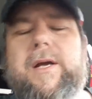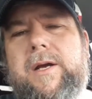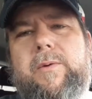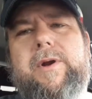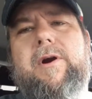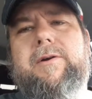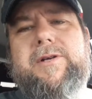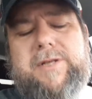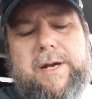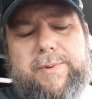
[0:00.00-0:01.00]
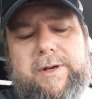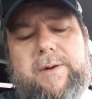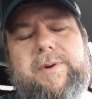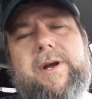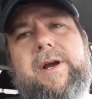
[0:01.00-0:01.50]
regardless, I picked
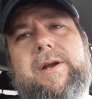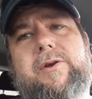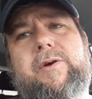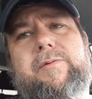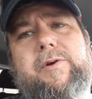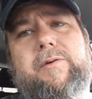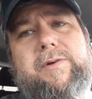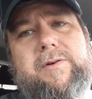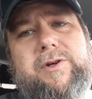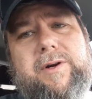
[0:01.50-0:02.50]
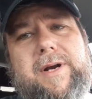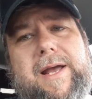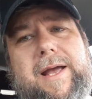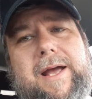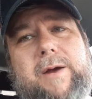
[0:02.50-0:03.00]
up a new fuel filter
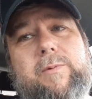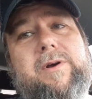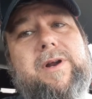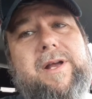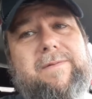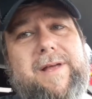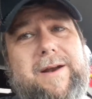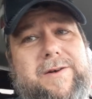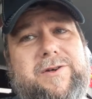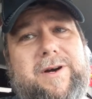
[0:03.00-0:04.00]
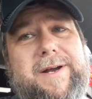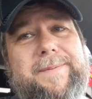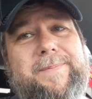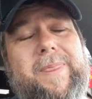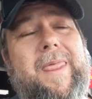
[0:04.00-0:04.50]
and we're going to give that a try.
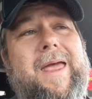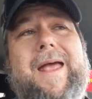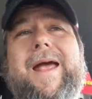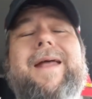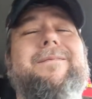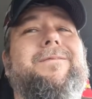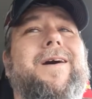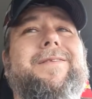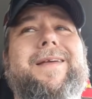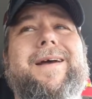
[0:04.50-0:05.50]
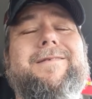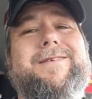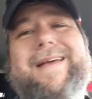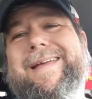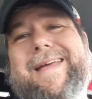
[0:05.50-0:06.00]
Nothing else,
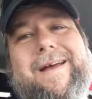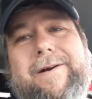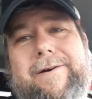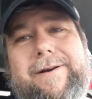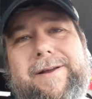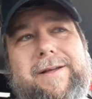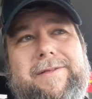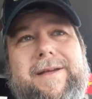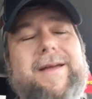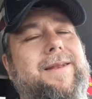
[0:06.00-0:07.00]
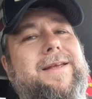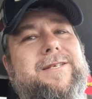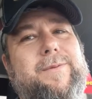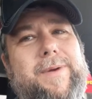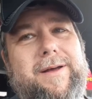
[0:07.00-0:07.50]
it can't hurt anything. It needs
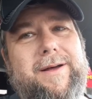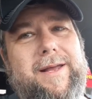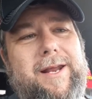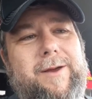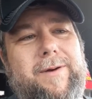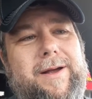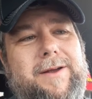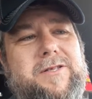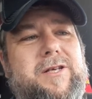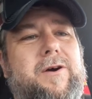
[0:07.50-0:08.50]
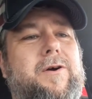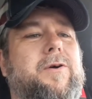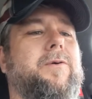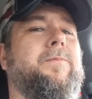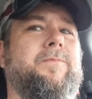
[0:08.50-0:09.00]
to be done anyway,
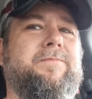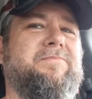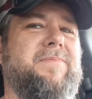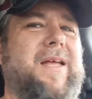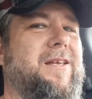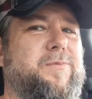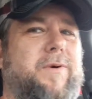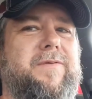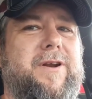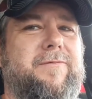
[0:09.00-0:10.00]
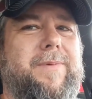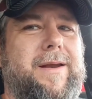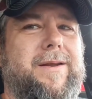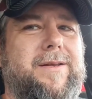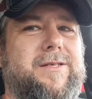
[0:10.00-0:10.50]
so it's preventive
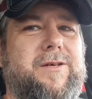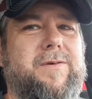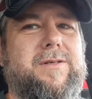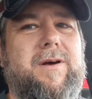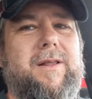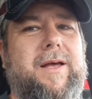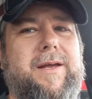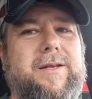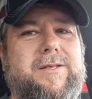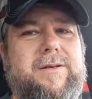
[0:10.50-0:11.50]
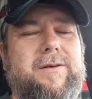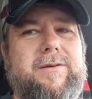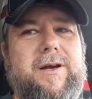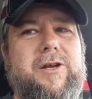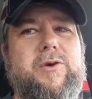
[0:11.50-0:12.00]
maintenance, so it's not like it's
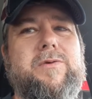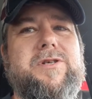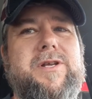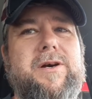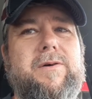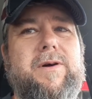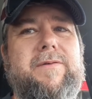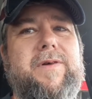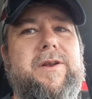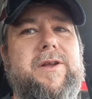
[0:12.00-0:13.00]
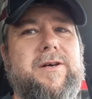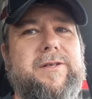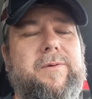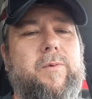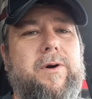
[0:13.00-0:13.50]
a huge deal if it
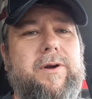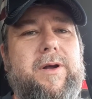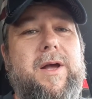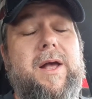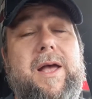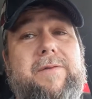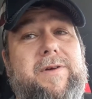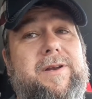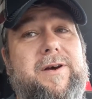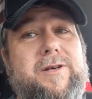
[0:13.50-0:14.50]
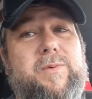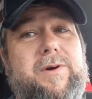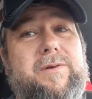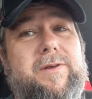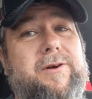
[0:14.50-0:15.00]
doesn't work. If it does
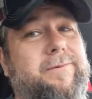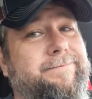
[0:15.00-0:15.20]
work though,